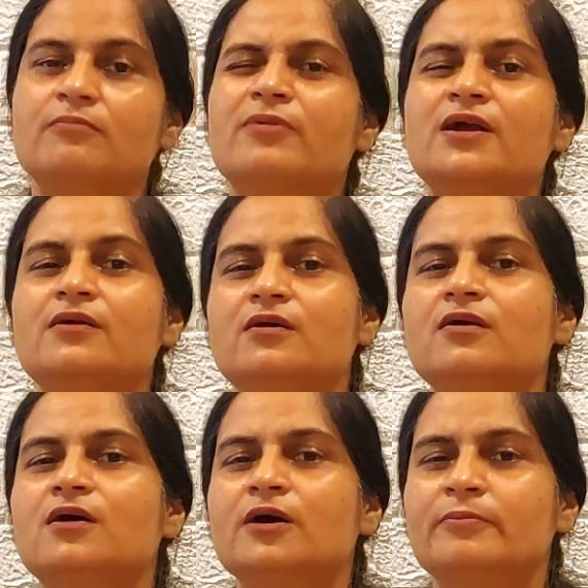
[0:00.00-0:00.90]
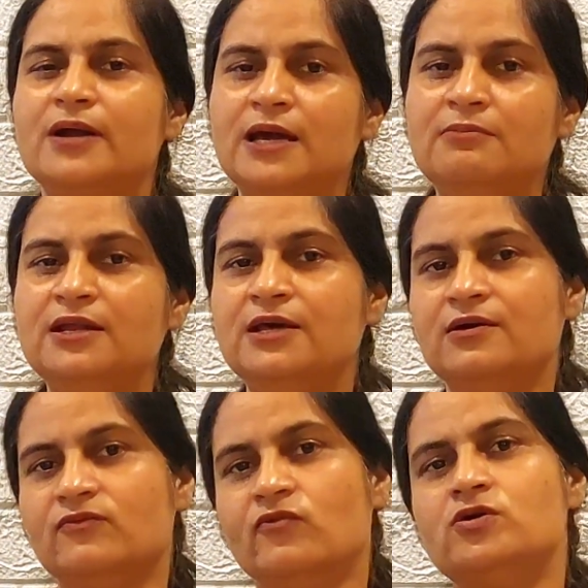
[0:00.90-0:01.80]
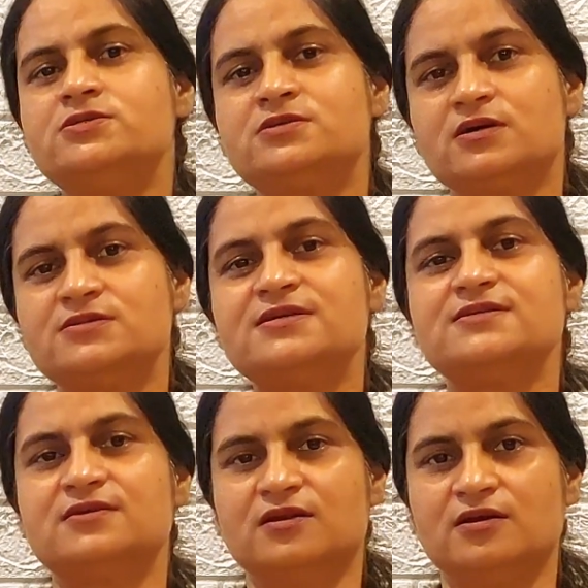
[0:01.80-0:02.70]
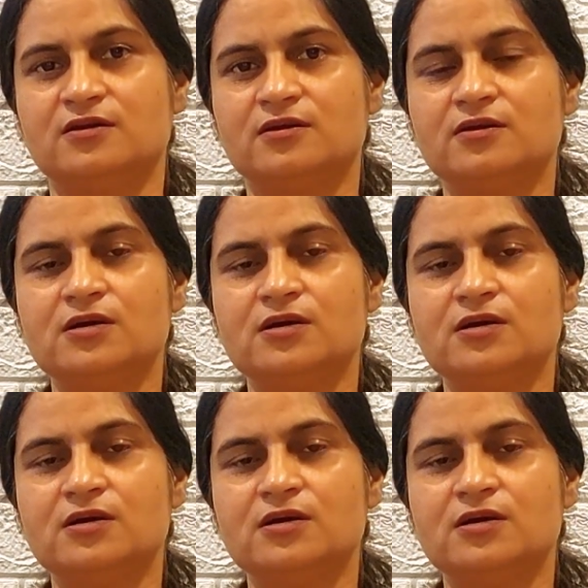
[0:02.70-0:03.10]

but Abraham Lincoln was assassinated.